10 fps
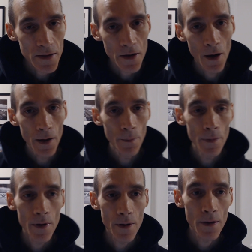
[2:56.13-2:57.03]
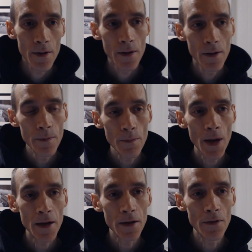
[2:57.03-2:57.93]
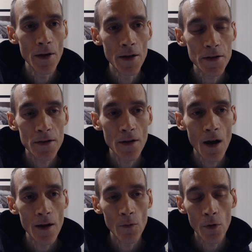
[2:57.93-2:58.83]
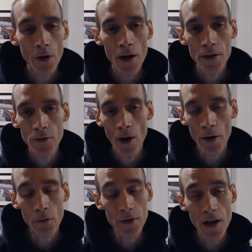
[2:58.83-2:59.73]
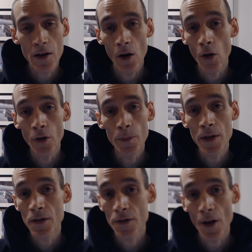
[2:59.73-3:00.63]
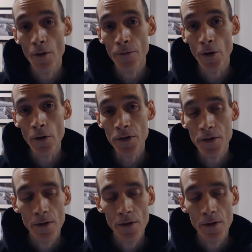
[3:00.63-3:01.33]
I'm making this, what I do, I don't take all the pieces off first.